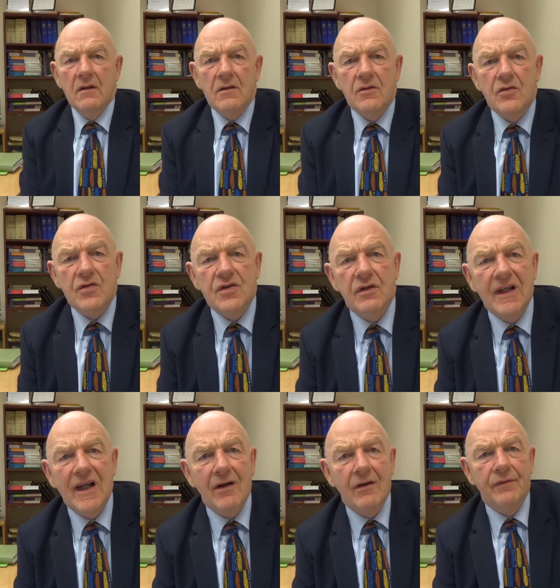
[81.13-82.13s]
So just to
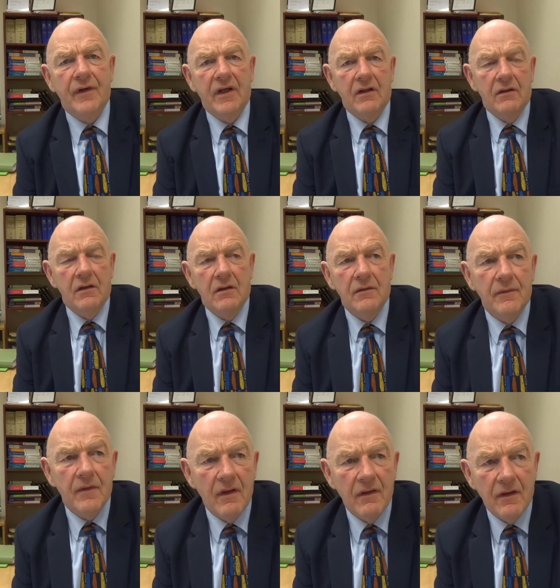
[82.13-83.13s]
clarify
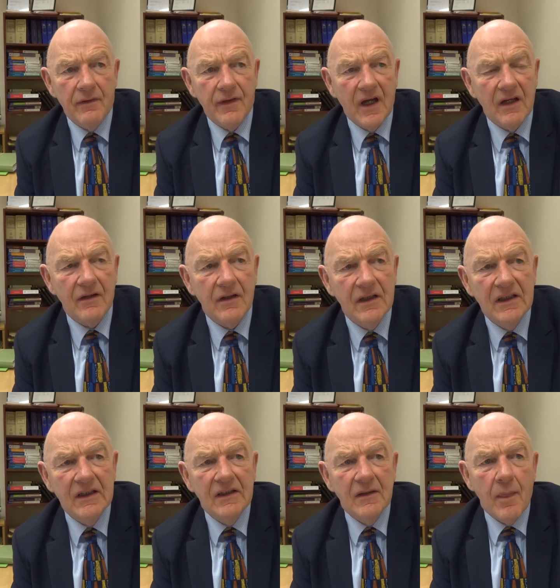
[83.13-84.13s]
that,
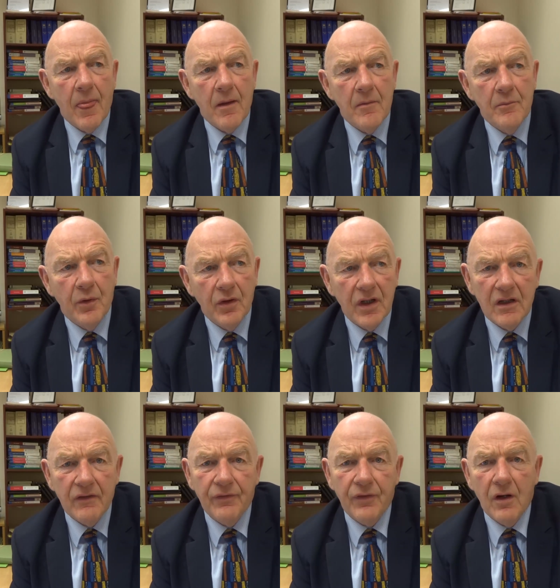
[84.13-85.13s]
bullying
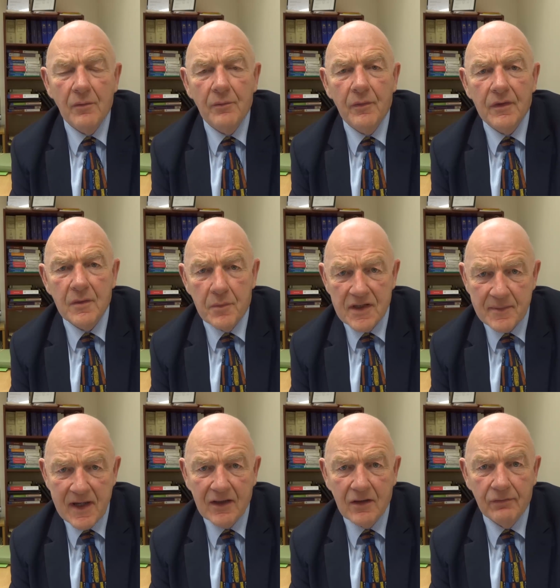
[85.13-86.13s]
from the
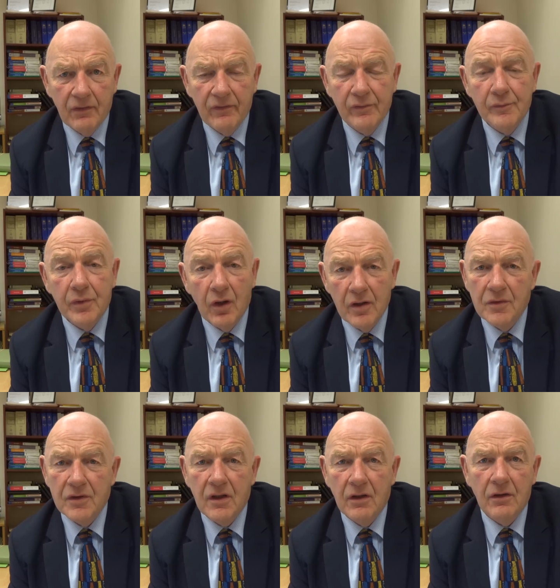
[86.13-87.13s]
perspective of
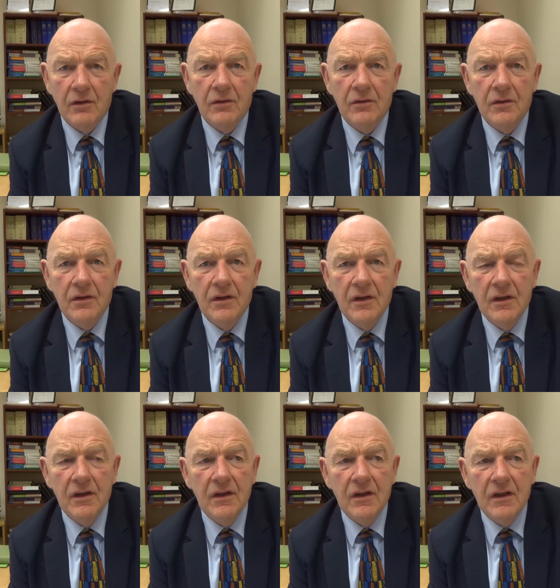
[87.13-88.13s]
employment law
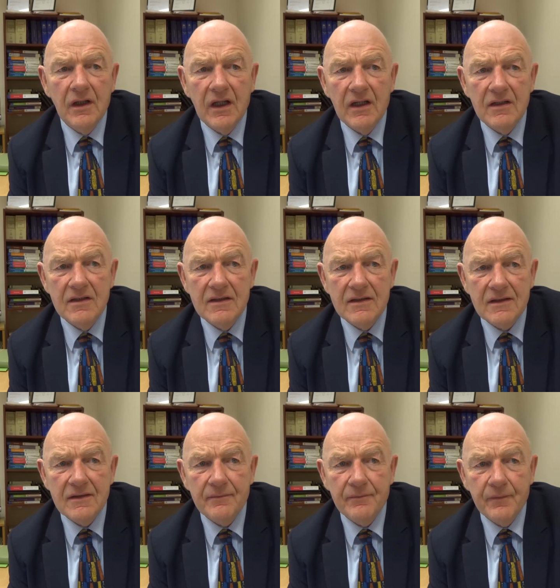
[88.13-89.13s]
is
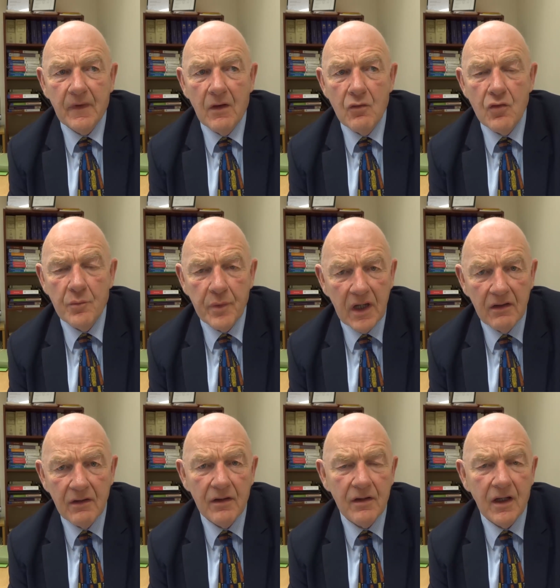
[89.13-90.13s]

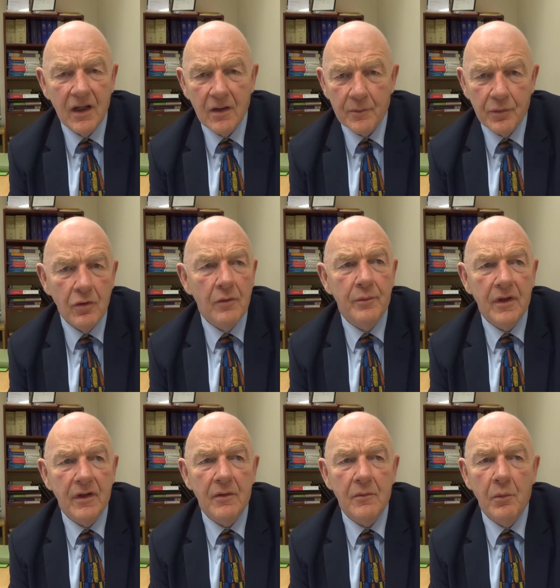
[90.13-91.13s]
repeated
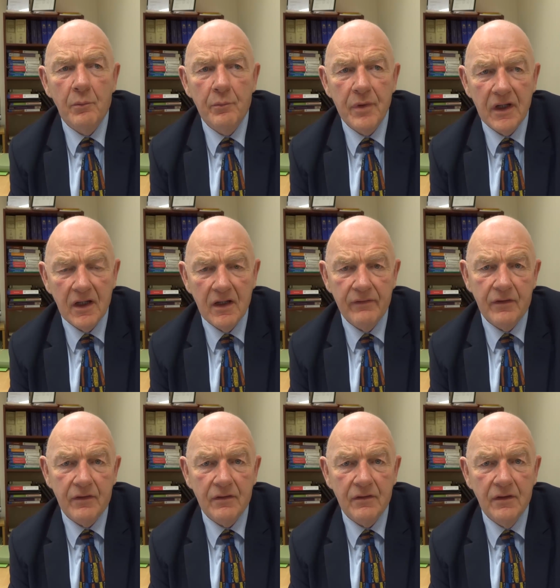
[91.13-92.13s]
inappropriate behaviour